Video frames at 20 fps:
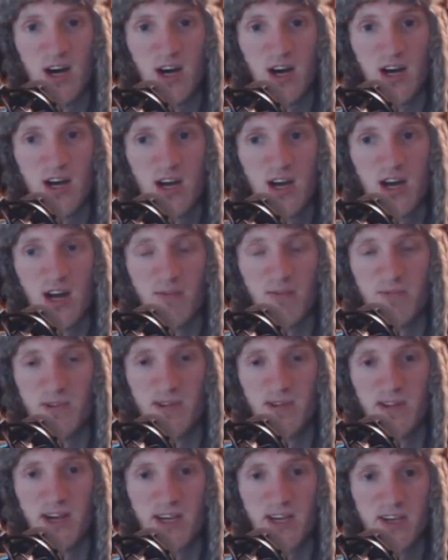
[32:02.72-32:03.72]
I
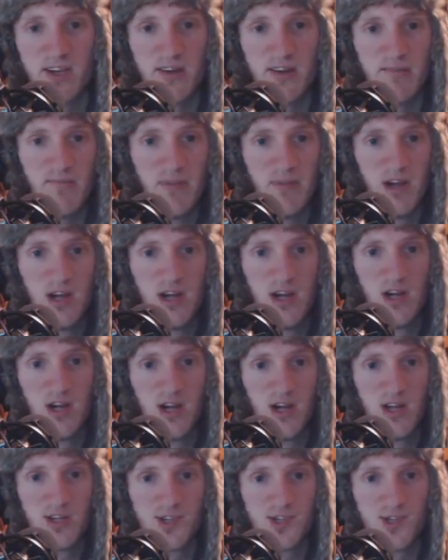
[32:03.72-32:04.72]
really like him.
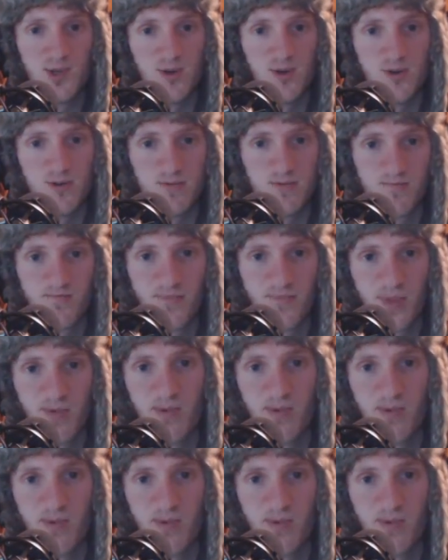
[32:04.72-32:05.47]
So